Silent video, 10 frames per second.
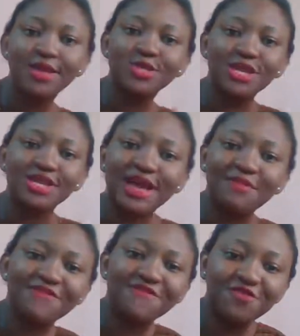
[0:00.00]
So there can
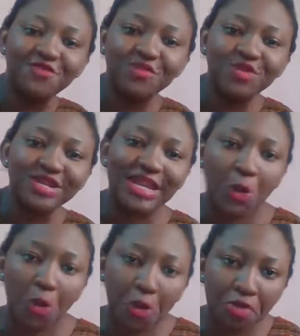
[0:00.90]
be few people in the
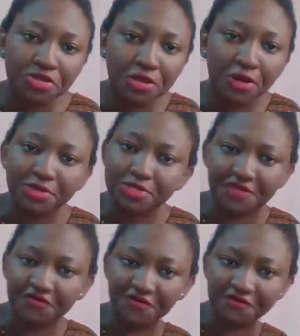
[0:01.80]
hall. The hall was not
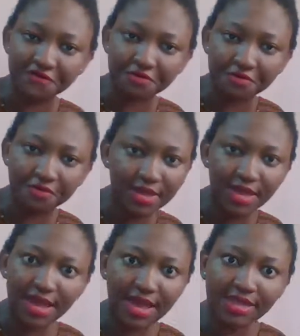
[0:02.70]
even full,
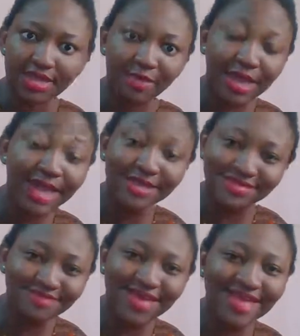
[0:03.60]
and then we had
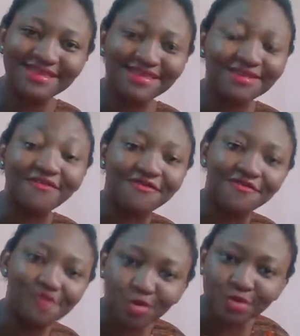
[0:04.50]
enough
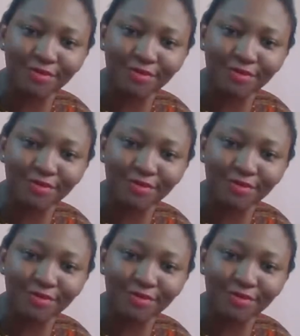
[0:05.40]
food.